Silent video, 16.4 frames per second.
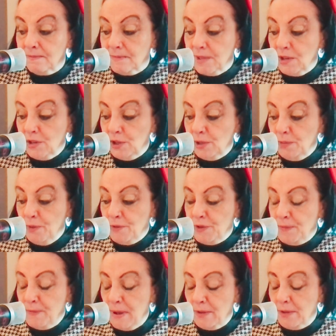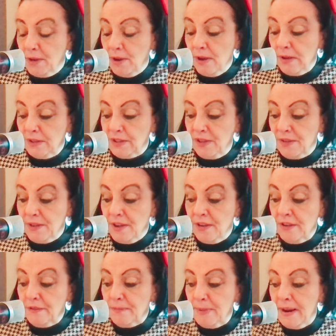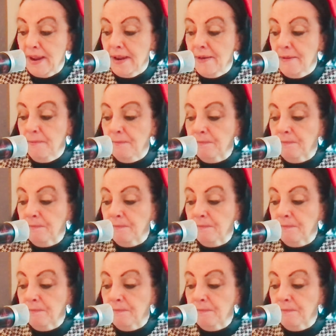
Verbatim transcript: She's worried about the girls on the earth plane.